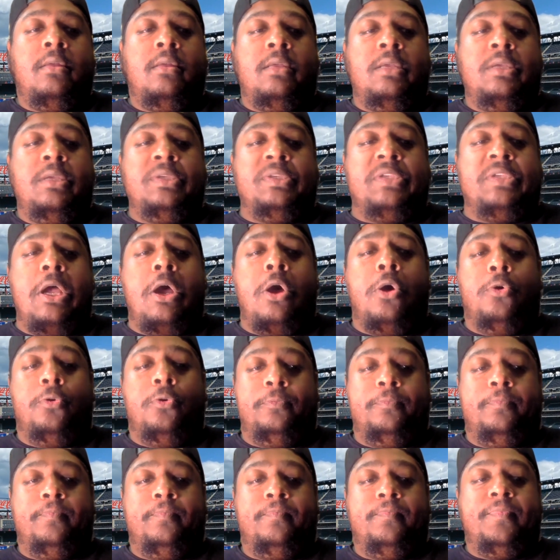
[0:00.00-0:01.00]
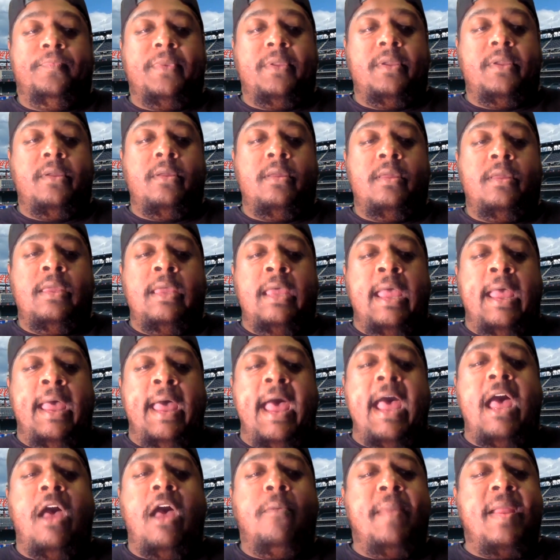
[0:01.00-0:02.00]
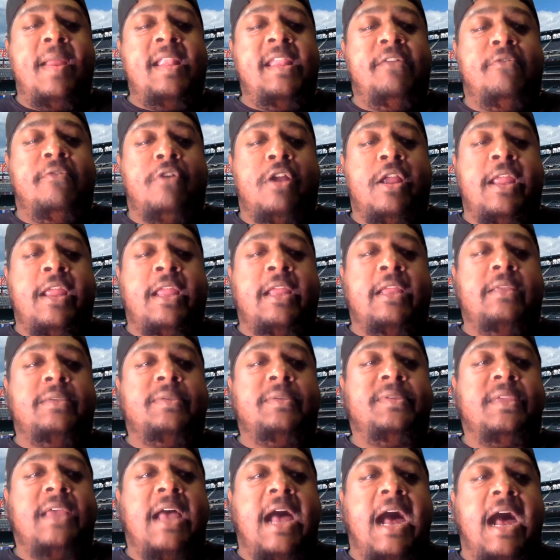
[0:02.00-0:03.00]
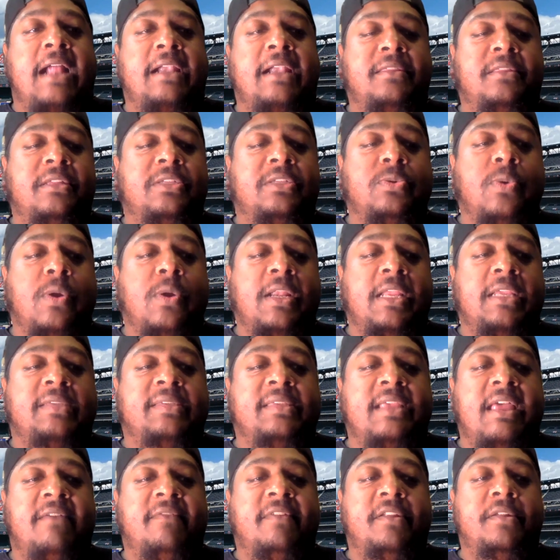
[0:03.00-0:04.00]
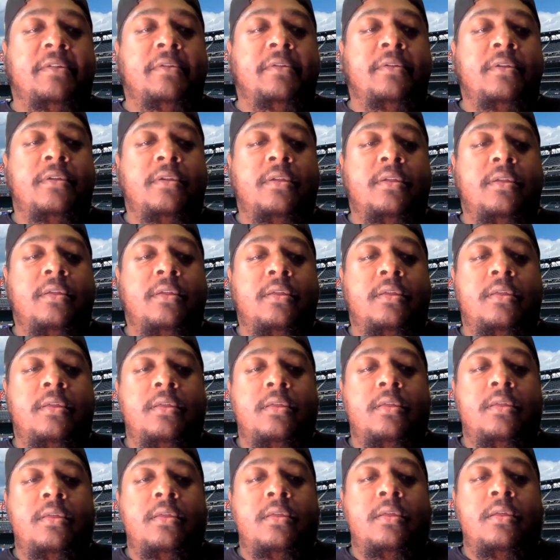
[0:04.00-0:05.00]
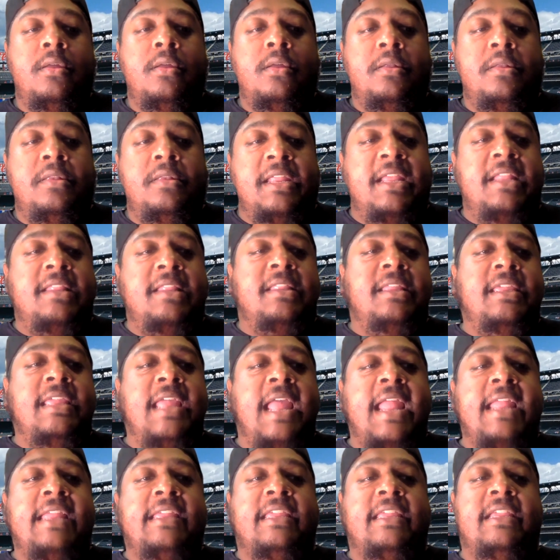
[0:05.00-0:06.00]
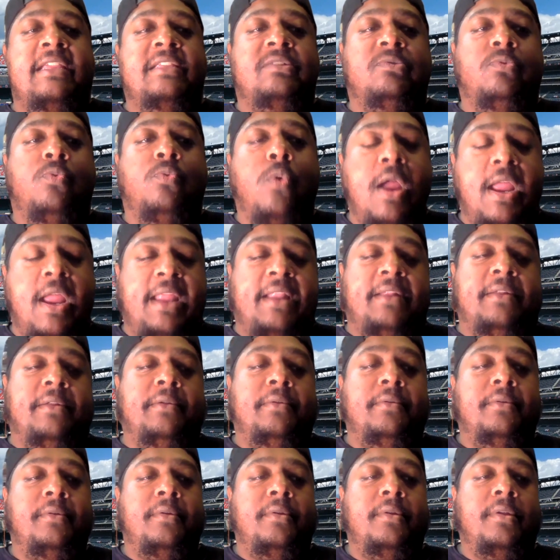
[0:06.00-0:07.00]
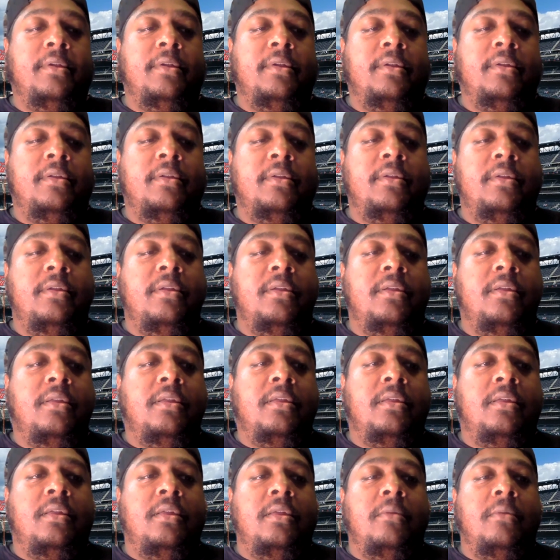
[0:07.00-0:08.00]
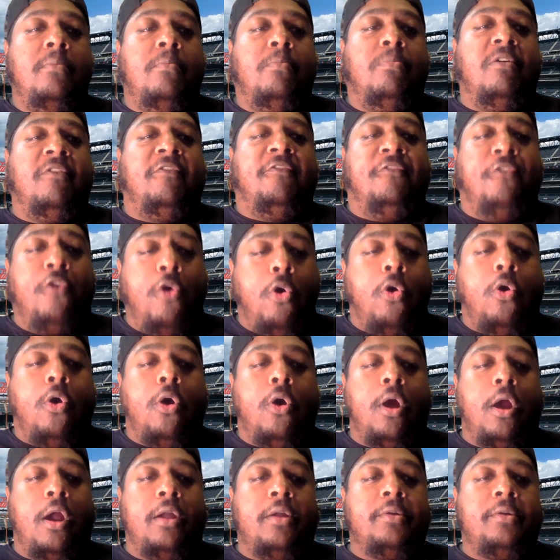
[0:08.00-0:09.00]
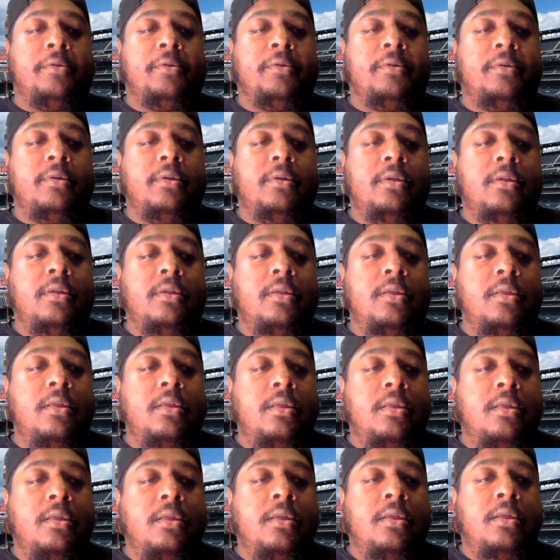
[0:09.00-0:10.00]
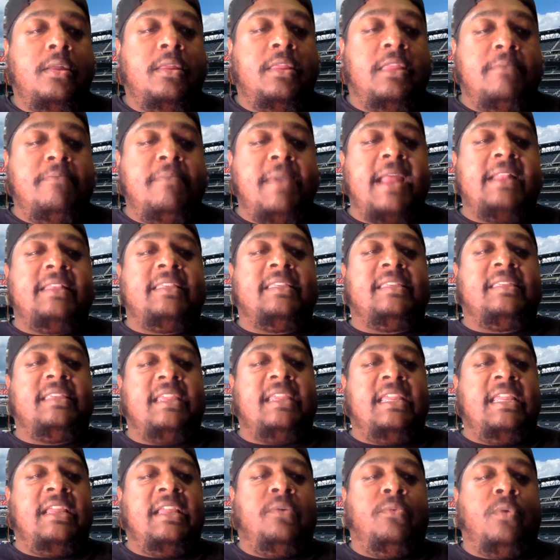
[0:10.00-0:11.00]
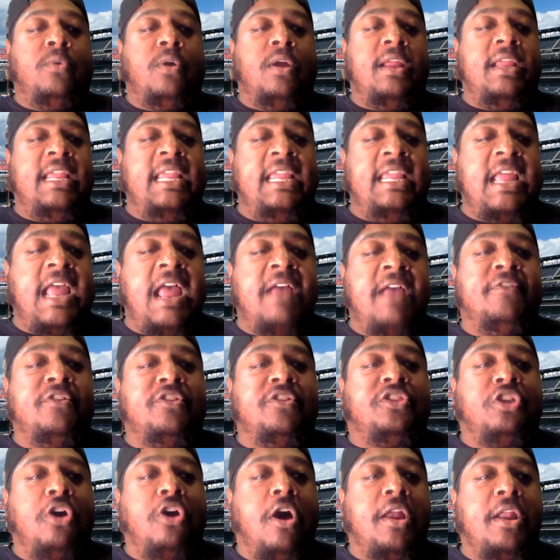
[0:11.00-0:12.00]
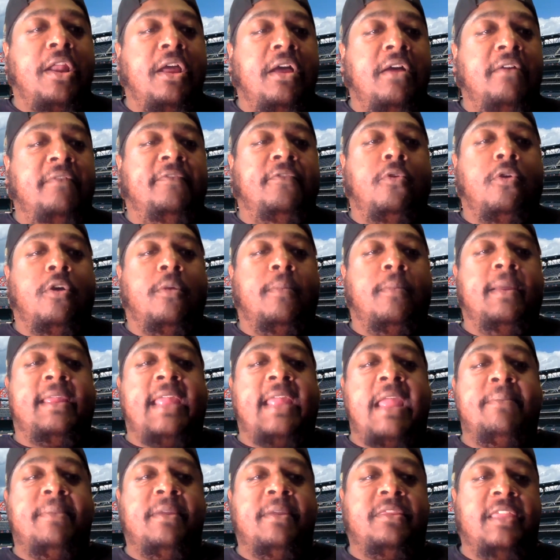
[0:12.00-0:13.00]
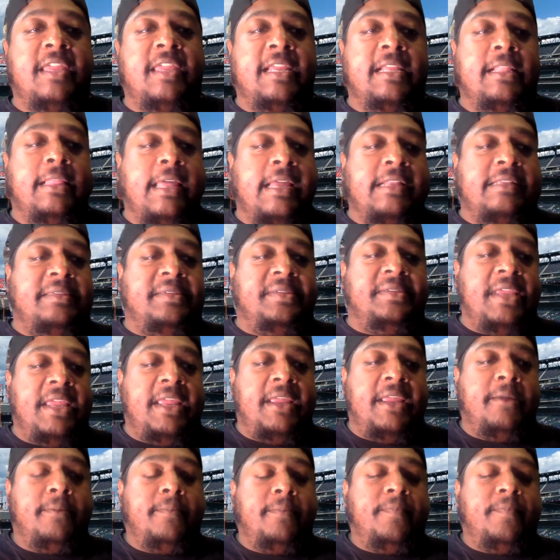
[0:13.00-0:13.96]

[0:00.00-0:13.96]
So, how many rings out of the 27 did the Yankees win before the Mets were ever thought of or became a thing? Let's see.